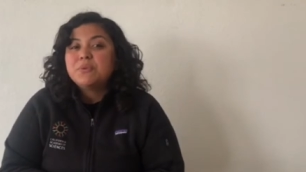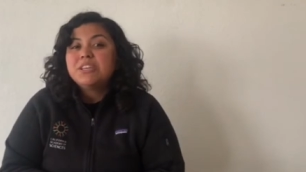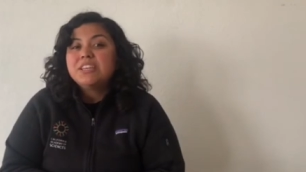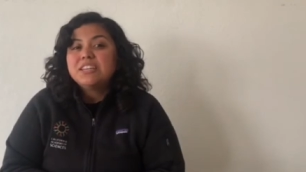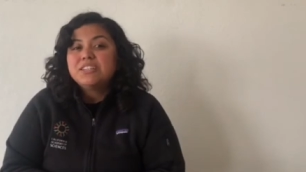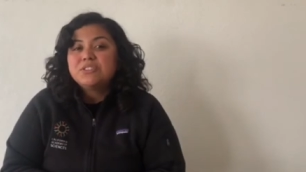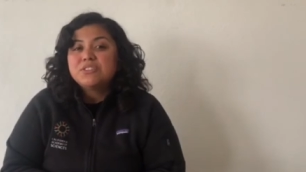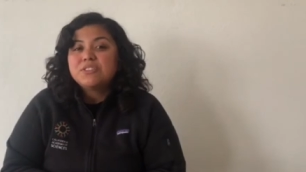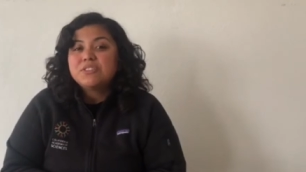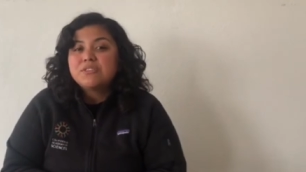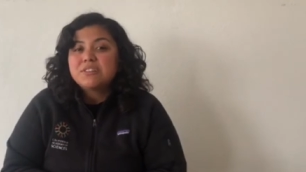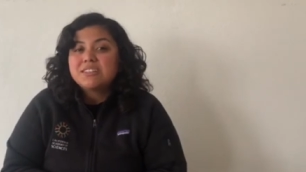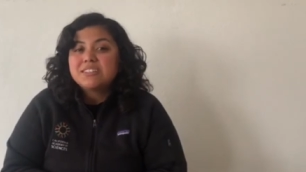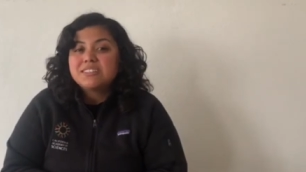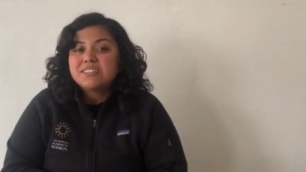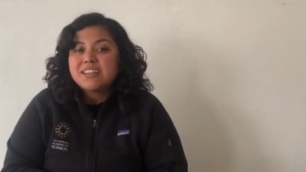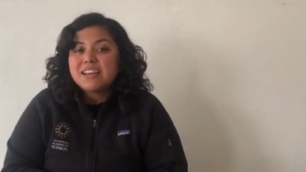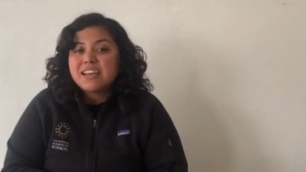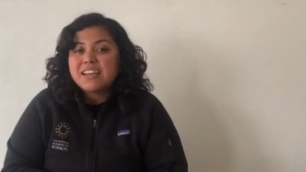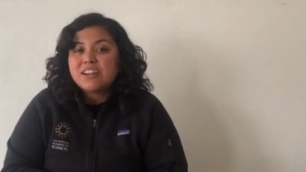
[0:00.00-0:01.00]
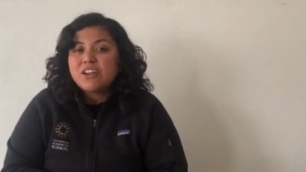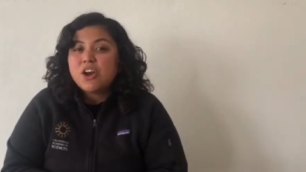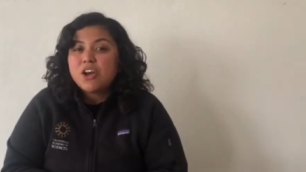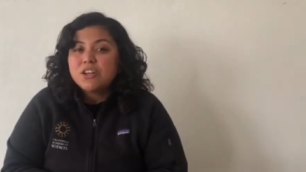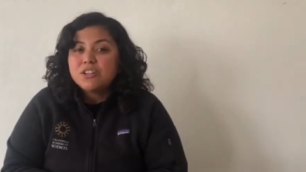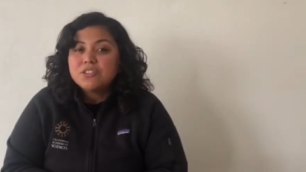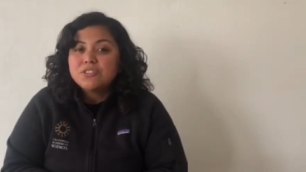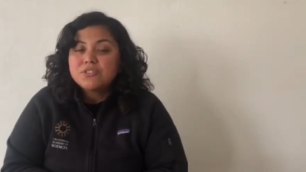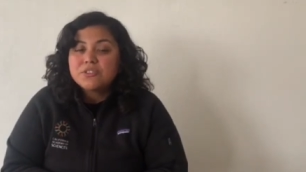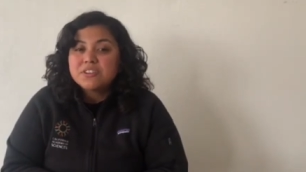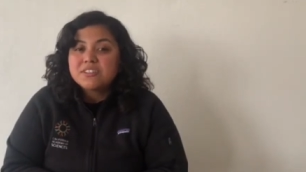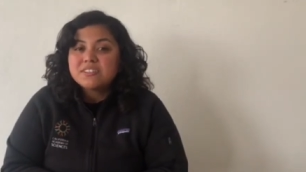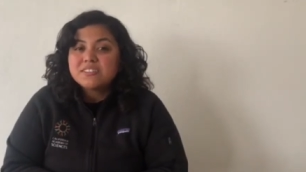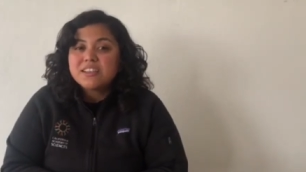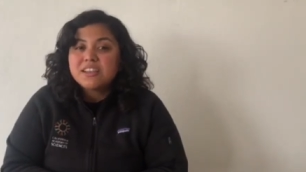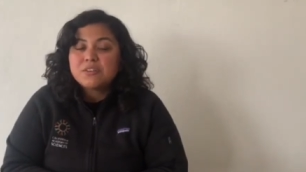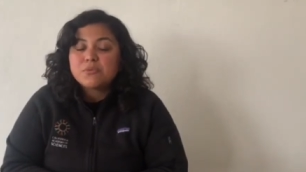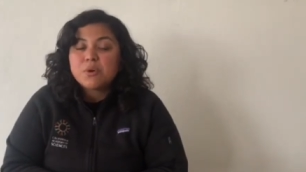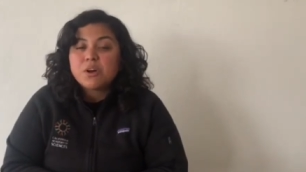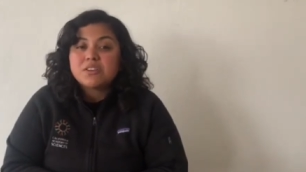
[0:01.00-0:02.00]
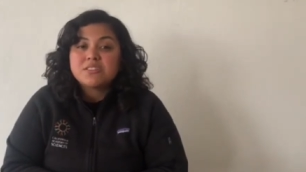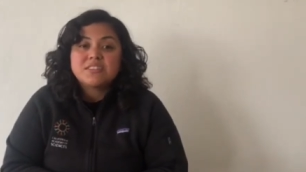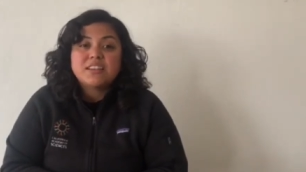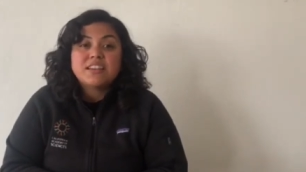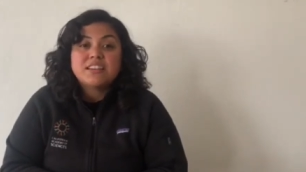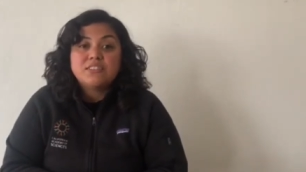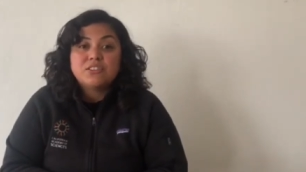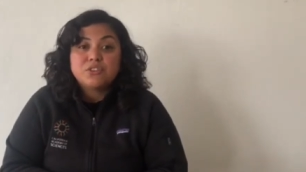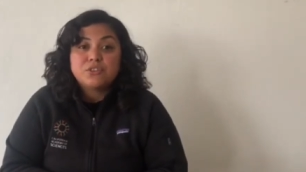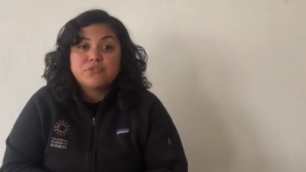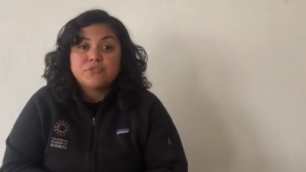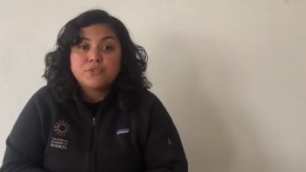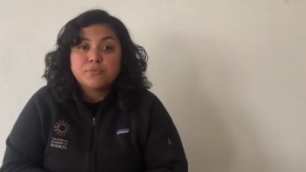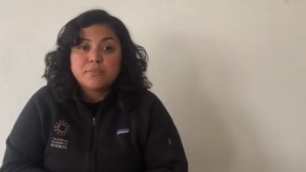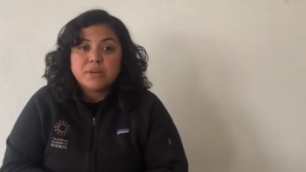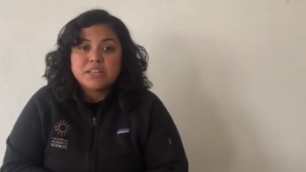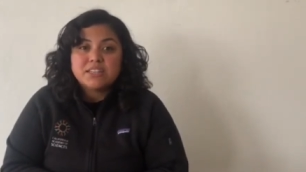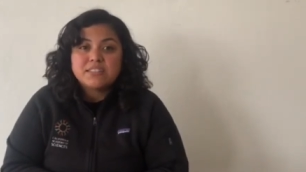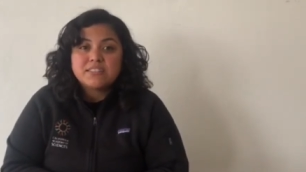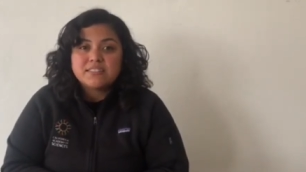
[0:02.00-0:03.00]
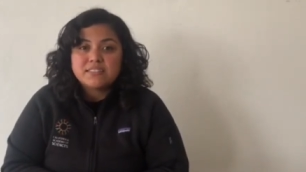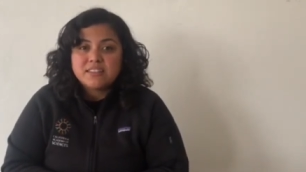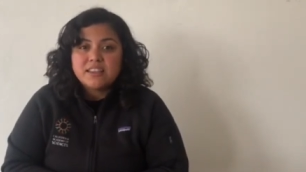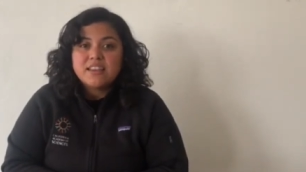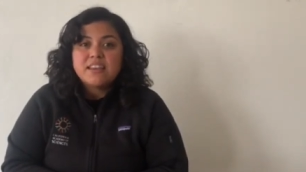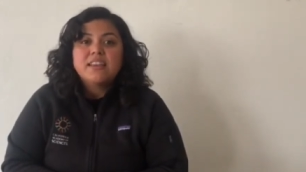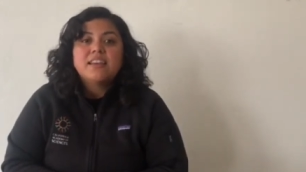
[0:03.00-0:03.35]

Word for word: get to go outside onto our sidewalks and look for bugs.